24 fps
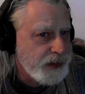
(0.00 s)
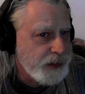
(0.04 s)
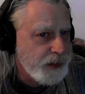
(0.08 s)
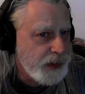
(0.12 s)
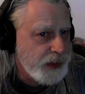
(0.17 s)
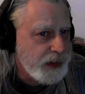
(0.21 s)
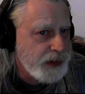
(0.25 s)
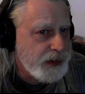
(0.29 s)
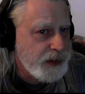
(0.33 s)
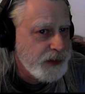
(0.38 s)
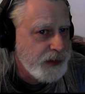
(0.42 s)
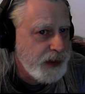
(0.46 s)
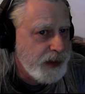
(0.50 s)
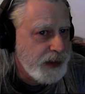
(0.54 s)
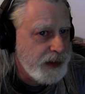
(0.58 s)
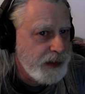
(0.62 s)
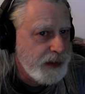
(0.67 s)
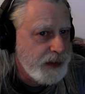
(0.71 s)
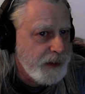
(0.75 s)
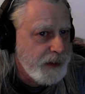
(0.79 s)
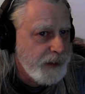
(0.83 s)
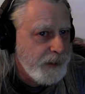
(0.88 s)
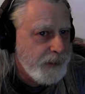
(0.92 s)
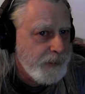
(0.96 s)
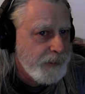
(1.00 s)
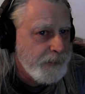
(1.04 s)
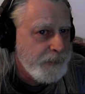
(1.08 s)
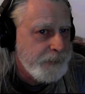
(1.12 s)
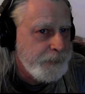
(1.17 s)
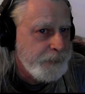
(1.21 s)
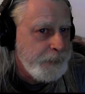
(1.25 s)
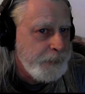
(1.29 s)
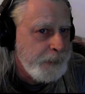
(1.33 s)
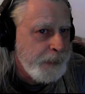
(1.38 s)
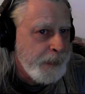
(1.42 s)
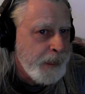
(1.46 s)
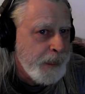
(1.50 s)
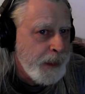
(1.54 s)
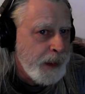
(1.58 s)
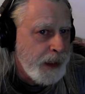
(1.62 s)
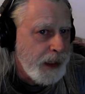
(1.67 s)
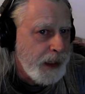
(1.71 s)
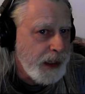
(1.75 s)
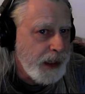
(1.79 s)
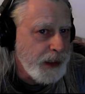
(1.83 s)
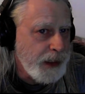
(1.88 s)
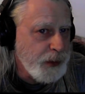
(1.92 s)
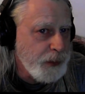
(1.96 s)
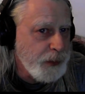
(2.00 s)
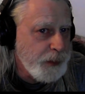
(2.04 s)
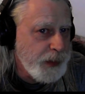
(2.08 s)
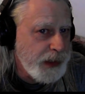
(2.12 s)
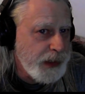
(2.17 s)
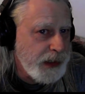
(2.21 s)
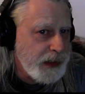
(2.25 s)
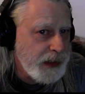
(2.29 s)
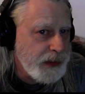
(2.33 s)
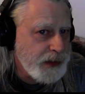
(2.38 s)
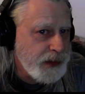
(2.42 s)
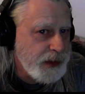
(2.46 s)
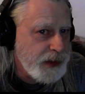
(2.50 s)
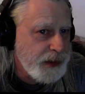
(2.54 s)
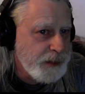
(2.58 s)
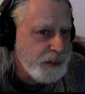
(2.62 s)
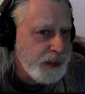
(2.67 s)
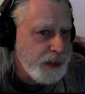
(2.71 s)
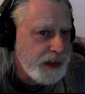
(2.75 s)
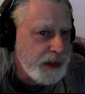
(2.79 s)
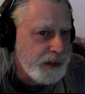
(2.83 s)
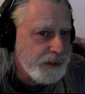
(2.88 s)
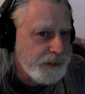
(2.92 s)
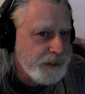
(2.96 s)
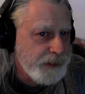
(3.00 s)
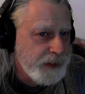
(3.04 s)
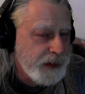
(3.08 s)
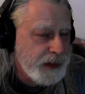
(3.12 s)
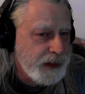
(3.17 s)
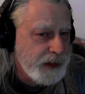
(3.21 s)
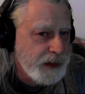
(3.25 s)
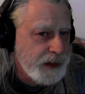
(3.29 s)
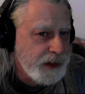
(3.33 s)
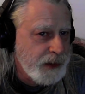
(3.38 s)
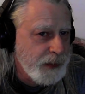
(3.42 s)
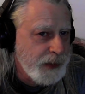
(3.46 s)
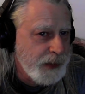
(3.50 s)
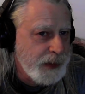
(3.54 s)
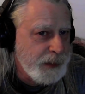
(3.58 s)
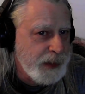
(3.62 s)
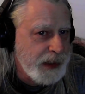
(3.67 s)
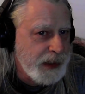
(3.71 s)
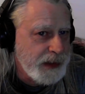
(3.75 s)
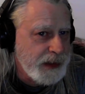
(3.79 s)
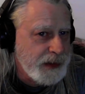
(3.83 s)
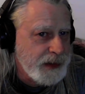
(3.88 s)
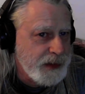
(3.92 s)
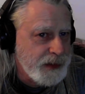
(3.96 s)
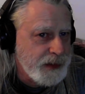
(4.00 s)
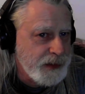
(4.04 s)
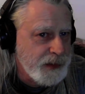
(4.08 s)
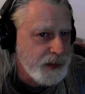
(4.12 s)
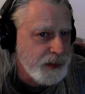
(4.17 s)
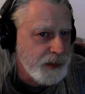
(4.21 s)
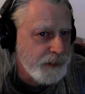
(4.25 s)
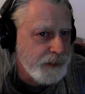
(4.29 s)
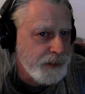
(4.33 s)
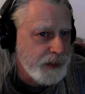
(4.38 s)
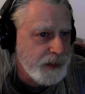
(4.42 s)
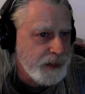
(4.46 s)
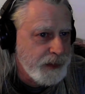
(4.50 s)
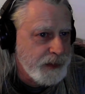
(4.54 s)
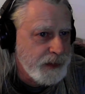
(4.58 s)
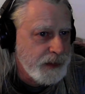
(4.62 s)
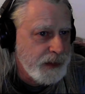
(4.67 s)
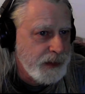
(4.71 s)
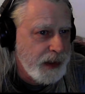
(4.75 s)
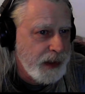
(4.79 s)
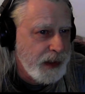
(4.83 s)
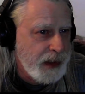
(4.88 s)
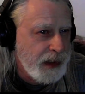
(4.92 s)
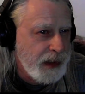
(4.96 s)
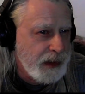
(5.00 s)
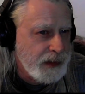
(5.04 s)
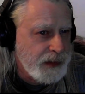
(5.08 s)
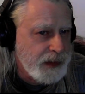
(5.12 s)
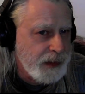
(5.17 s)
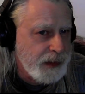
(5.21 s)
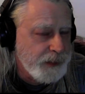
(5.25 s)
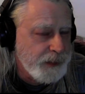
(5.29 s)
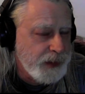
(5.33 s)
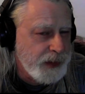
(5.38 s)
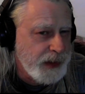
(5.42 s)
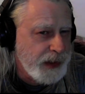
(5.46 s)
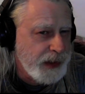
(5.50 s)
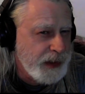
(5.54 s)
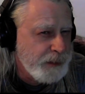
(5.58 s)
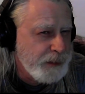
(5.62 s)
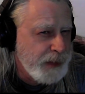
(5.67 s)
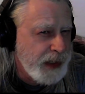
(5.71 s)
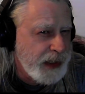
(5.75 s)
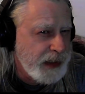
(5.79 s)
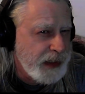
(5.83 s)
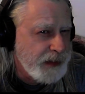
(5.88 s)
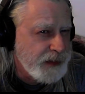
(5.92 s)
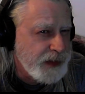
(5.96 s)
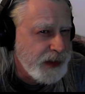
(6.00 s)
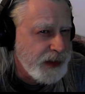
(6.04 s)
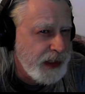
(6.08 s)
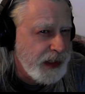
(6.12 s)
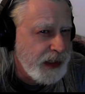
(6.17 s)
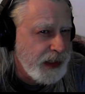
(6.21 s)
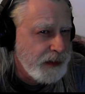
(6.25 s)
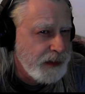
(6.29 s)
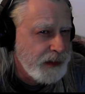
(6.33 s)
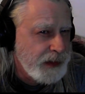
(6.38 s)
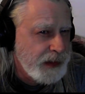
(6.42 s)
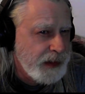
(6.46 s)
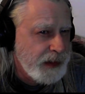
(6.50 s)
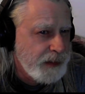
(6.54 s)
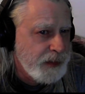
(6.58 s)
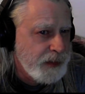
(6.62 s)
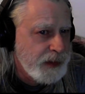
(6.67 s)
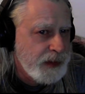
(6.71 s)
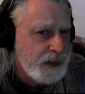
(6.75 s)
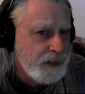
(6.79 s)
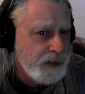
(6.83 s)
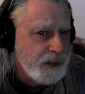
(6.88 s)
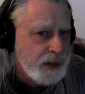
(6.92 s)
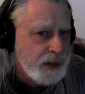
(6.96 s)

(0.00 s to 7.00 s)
Swiss, right? And UBS could benefit. UBS is United Bank of Scotland, I believe.